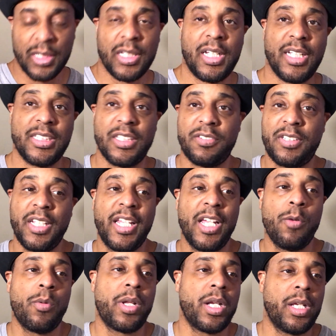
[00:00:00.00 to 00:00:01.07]
Because if she
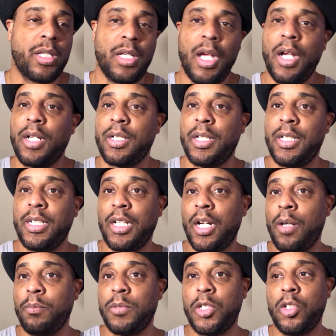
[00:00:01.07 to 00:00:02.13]
get with a young and
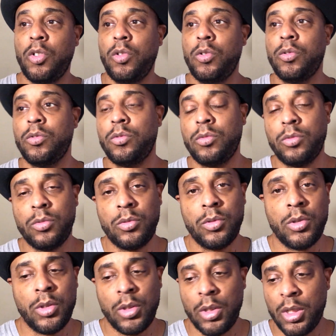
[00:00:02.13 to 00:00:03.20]
dumb dude,
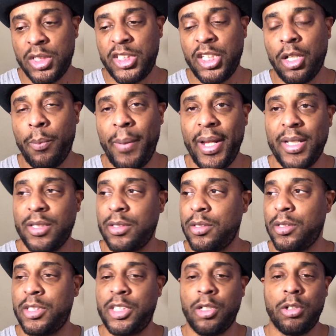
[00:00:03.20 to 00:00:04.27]
she gonna
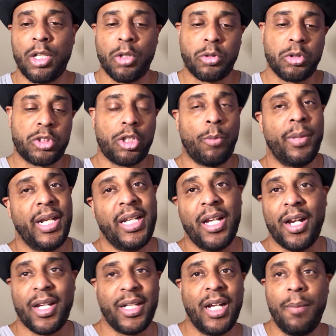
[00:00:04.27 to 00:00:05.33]
go through so many
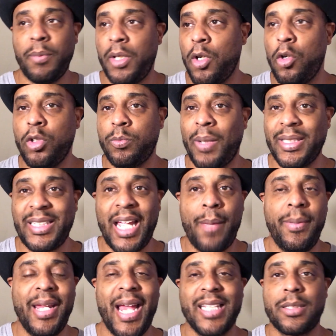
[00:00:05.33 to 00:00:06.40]
young and dumb dudes. By the time
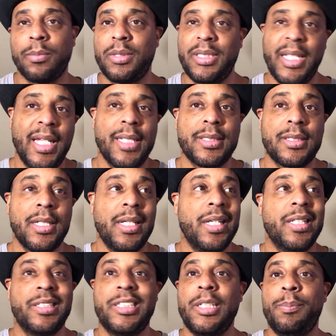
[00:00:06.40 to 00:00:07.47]
he got some sense,
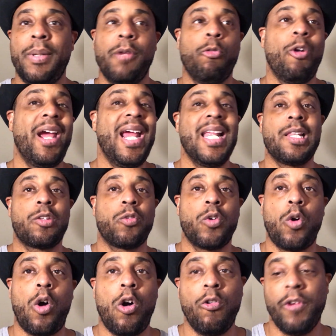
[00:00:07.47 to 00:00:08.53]
she been ran
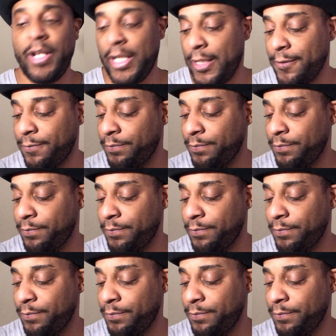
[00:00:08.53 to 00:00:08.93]
through already.